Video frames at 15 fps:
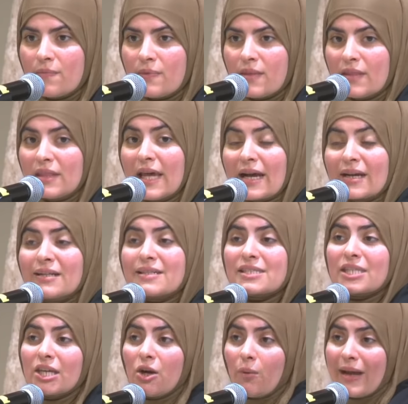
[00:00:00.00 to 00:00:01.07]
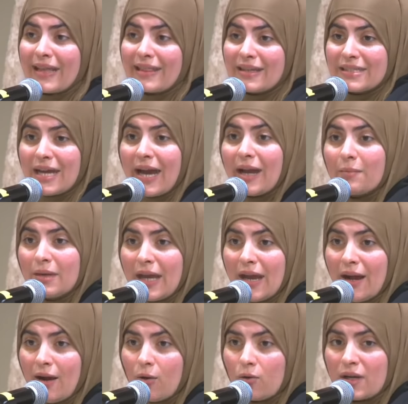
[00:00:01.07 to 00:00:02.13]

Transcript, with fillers: that considering the time now,